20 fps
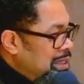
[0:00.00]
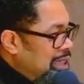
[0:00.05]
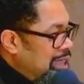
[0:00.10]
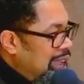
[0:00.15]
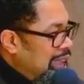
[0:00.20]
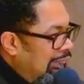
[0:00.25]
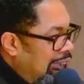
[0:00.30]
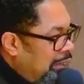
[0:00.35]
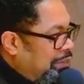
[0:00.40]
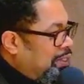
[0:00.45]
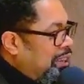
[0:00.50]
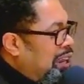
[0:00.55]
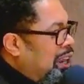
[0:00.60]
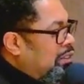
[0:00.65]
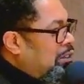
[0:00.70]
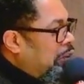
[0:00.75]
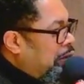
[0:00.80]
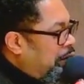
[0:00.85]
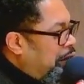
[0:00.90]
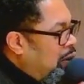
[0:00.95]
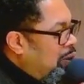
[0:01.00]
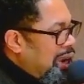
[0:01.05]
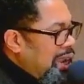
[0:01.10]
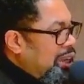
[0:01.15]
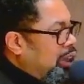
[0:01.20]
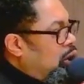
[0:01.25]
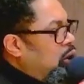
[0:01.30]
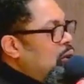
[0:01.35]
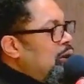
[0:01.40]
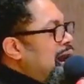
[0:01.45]
after other folk,
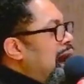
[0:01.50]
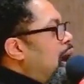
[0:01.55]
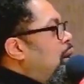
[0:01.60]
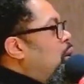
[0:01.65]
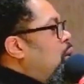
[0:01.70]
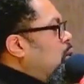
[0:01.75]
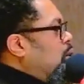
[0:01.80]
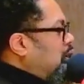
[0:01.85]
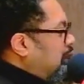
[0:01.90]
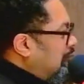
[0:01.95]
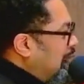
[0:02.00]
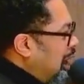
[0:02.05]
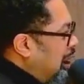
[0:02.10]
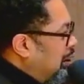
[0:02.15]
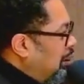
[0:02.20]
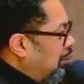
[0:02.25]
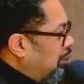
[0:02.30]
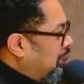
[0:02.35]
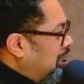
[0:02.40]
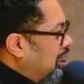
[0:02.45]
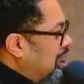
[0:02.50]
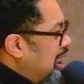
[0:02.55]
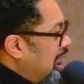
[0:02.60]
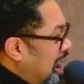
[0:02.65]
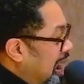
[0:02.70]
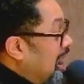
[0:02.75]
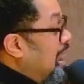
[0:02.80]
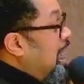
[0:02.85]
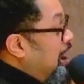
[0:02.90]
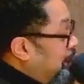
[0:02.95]
including our own selves,
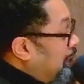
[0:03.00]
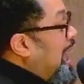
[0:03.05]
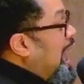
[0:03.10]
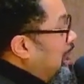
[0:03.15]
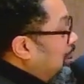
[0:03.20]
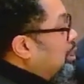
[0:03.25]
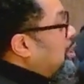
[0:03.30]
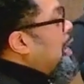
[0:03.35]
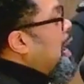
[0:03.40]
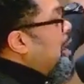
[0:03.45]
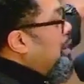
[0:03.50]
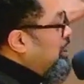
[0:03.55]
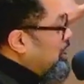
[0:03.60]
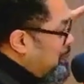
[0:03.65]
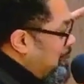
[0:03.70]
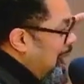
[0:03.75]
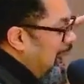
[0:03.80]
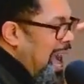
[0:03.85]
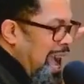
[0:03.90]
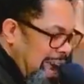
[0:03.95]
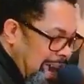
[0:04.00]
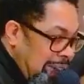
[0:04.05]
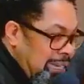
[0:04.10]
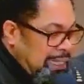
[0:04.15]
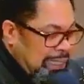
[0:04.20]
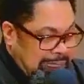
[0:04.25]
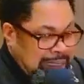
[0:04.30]
left ourselves behind.